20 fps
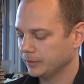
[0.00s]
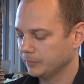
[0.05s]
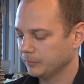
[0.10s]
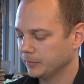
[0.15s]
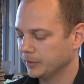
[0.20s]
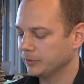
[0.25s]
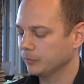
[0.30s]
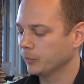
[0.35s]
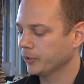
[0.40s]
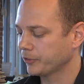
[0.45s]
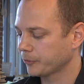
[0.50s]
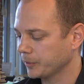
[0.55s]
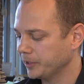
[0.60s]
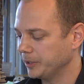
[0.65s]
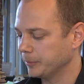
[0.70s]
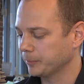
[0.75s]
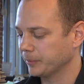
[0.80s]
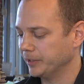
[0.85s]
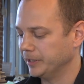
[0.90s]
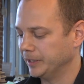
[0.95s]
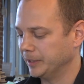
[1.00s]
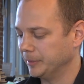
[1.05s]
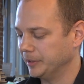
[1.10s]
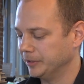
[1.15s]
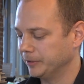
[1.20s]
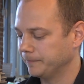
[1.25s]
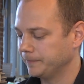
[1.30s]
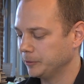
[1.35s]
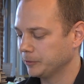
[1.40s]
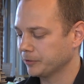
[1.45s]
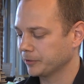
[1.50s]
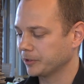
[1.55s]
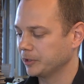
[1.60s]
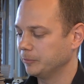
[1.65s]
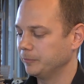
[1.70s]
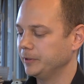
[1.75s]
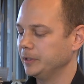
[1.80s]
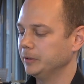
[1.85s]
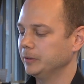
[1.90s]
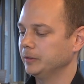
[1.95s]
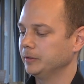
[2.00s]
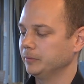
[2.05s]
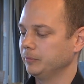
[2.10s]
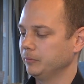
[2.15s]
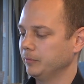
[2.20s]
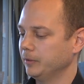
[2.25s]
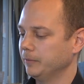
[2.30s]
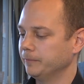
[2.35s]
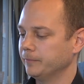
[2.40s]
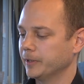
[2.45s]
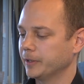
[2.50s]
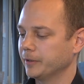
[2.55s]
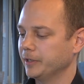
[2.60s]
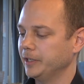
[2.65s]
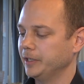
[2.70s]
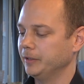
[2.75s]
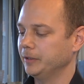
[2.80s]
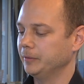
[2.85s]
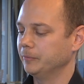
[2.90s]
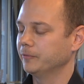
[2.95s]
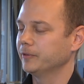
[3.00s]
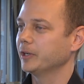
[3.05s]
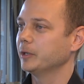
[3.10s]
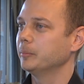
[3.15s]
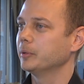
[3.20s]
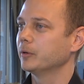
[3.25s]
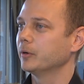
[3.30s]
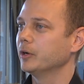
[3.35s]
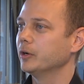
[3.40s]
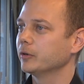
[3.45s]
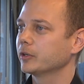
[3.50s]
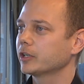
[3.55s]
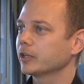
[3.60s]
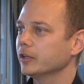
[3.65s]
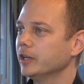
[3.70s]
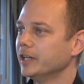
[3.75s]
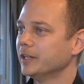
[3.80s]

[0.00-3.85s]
interesting. with 3D printing, I mean, the future could be very, very baroque.